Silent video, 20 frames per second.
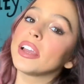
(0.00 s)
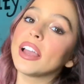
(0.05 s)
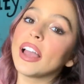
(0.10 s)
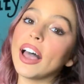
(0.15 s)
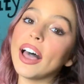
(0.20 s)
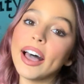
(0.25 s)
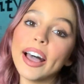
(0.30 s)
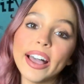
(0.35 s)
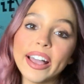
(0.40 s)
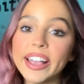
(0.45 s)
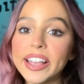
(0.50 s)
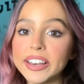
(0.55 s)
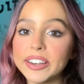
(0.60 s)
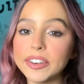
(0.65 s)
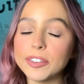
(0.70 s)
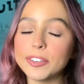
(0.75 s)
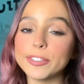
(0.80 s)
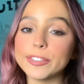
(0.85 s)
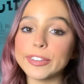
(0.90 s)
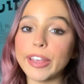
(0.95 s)
I
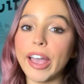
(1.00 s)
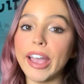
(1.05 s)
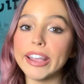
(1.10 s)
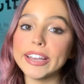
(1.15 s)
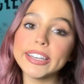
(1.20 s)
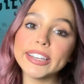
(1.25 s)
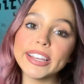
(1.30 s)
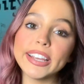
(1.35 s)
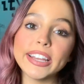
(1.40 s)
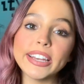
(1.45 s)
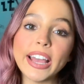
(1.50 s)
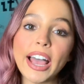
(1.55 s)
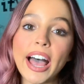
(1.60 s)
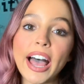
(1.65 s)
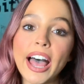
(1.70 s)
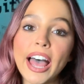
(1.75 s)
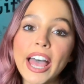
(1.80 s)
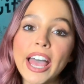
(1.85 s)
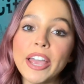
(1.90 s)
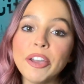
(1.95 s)
decided
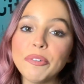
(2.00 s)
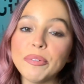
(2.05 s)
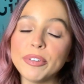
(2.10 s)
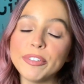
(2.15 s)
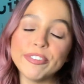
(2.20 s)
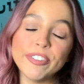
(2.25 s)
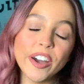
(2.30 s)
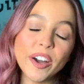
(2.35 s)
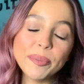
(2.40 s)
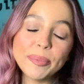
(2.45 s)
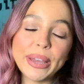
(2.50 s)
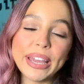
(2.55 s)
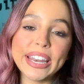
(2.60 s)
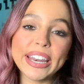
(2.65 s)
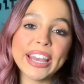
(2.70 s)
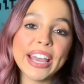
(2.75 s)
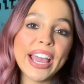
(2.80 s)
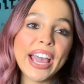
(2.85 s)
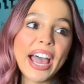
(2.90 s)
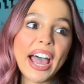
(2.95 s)
I would film it.
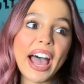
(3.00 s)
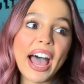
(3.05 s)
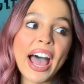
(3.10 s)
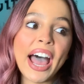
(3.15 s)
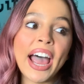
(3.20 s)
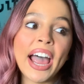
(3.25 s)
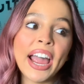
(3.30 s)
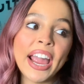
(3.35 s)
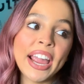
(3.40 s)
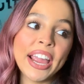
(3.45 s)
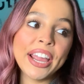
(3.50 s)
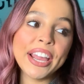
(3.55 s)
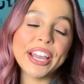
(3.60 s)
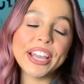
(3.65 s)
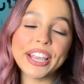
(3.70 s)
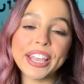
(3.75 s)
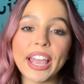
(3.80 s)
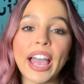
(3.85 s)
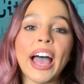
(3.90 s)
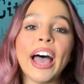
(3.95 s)

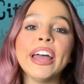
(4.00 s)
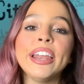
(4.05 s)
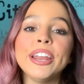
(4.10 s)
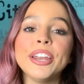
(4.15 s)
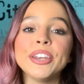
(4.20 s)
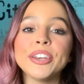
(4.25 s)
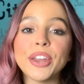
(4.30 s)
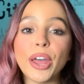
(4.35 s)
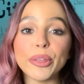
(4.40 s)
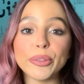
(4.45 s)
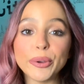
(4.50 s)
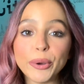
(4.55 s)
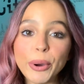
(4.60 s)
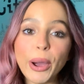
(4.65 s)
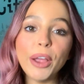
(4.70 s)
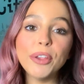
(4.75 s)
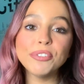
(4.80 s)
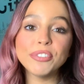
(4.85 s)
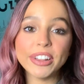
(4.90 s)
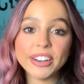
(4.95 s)
I got another
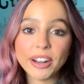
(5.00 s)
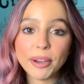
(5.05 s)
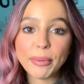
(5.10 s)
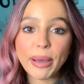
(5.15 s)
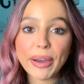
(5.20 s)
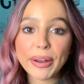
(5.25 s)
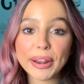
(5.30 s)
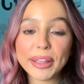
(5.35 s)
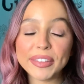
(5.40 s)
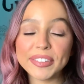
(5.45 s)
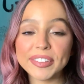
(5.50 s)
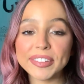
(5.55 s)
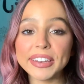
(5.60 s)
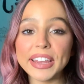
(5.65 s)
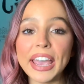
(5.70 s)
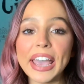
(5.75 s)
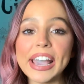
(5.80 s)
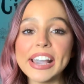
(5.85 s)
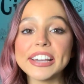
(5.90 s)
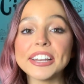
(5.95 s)
question about it
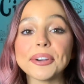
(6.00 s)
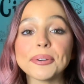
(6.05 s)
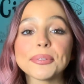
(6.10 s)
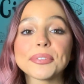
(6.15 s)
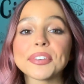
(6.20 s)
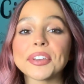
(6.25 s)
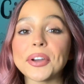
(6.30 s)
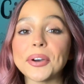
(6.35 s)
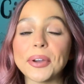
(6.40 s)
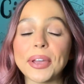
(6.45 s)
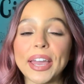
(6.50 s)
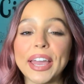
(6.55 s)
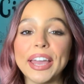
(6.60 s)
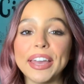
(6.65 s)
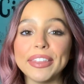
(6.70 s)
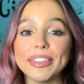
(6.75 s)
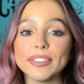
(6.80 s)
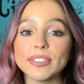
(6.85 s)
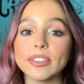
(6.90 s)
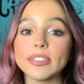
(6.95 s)
today and I was like,
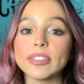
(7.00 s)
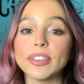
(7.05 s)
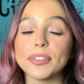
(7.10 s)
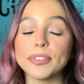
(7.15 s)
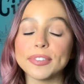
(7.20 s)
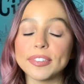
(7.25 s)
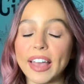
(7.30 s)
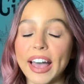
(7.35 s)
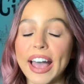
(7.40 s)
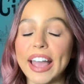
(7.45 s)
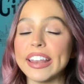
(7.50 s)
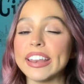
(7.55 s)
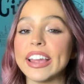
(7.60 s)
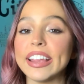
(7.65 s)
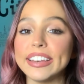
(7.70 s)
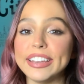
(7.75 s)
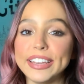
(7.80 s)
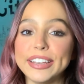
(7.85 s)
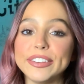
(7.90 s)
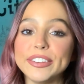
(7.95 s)
okay, this is a sign, I
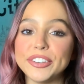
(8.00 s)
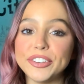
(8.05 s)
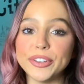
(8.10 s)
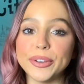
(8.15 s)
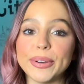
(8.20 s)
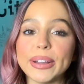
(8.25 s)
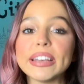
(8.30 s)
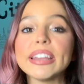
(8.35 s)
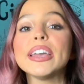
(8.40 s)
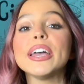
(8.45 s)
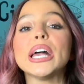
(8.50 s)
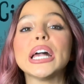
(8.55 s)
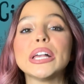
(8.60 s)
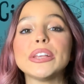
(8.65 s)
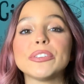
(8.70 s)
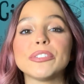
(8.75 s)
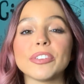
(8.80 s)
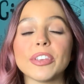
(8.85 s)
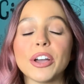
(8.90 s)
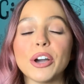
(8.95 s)
need to do it.
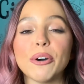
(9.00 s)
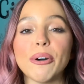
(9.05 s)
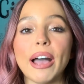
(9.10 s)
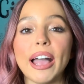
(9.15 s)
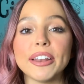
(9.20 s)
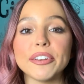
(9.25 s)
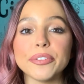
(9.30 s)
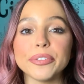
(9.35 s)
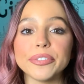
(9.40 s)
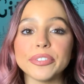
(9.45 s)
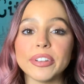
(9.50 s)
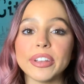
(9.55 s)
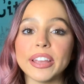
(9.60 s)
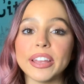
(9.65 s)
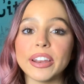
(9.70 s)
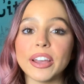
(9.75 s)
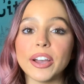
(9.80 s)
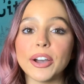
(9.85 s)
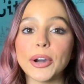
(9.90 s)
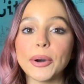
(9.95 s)
So I just
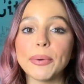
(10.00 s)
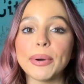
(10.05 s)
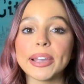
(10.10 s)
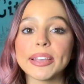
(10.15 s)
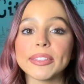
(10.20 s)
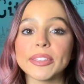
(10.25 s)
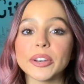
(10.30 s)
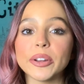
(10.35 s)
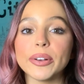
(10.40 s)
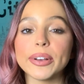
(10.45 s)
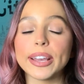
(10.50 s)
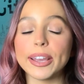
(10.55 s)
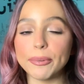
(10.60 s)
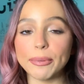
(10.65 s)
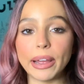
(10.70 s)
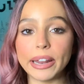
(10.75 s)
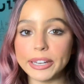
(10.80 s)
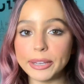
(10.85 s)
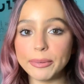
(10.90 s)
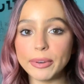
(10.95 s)
did a quick little get
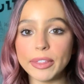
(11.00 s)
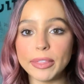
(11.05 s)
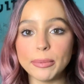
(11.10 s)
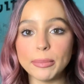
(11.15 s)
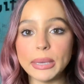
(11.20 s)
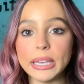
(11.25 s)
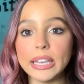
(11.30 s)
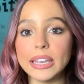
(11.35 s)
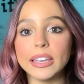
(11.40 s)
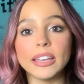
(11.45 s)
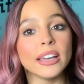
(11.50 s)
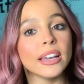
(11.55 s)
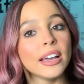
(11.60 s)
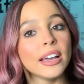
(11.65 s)
ready with me.